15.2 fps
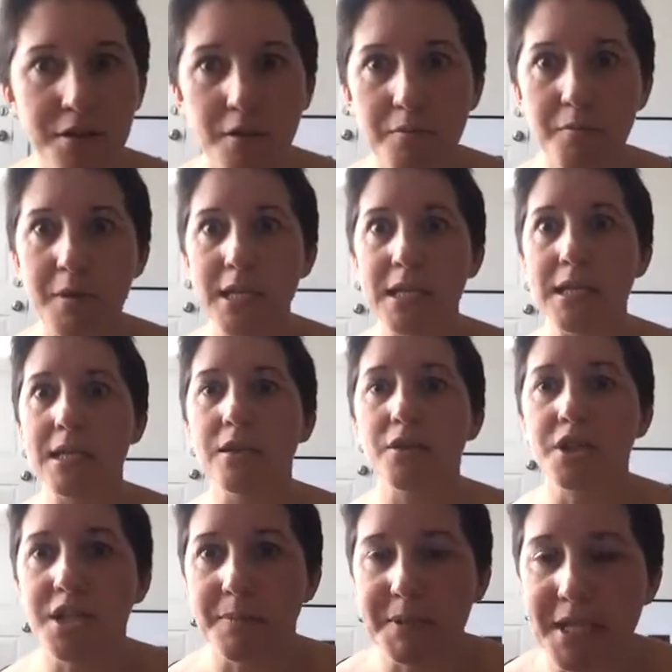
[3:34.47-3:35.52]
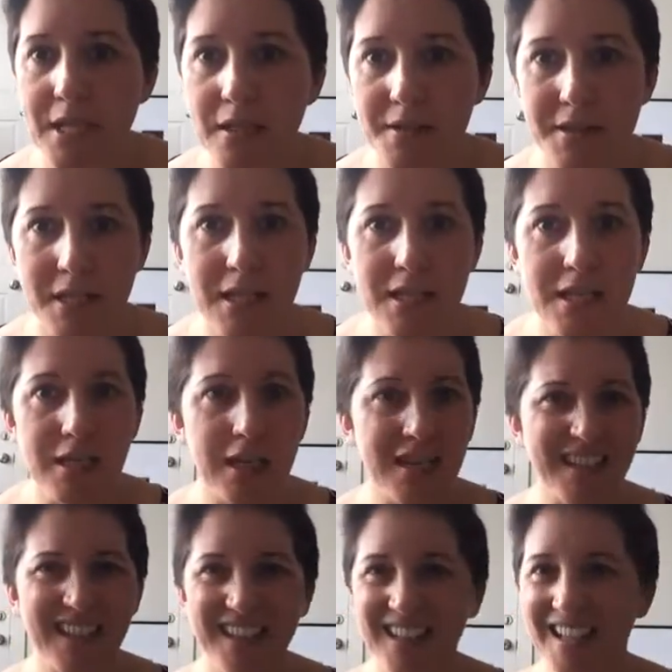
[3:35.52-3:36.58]
some really leadership skills. And you're
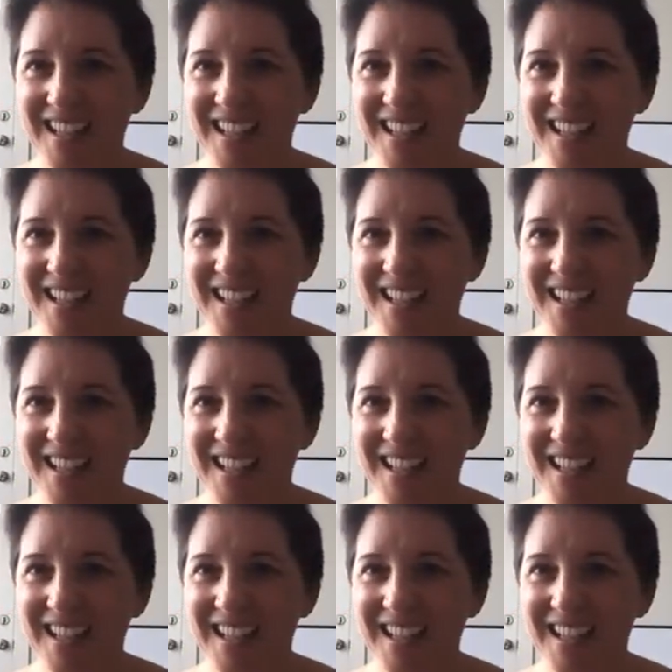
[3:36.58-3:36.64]
like,